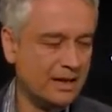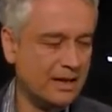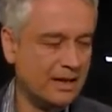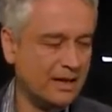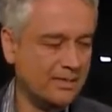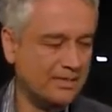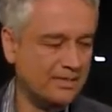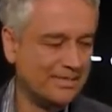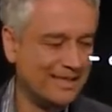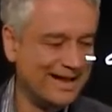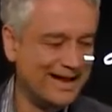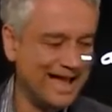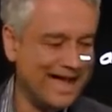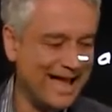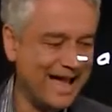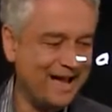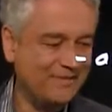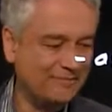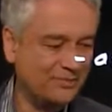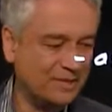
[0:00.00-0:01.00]
that
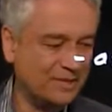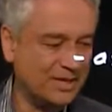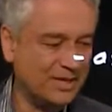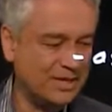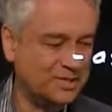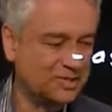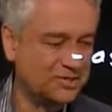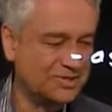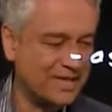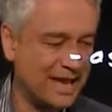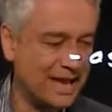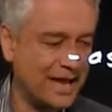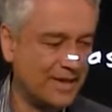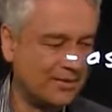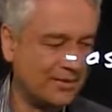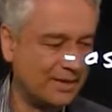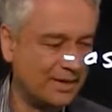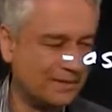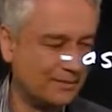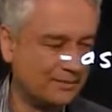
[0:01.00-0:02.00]
after each
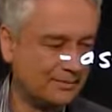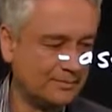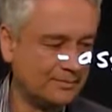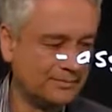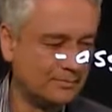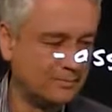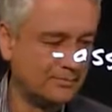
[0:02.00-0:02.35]
scattering,